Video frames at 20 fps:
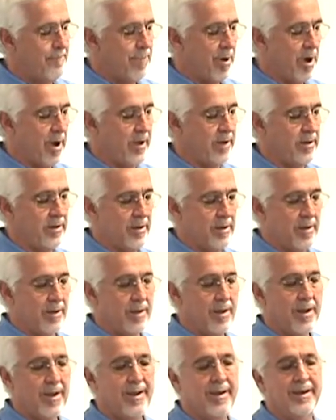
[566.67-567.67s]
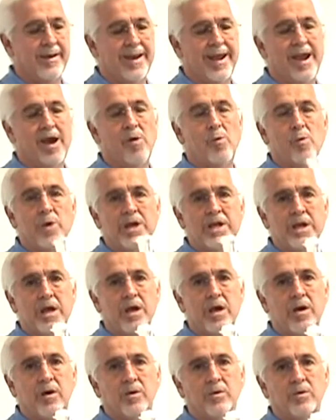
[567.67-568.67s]
But now we
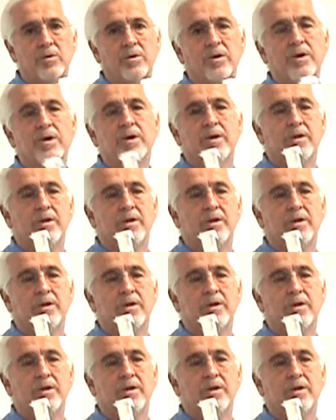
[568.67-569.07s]
know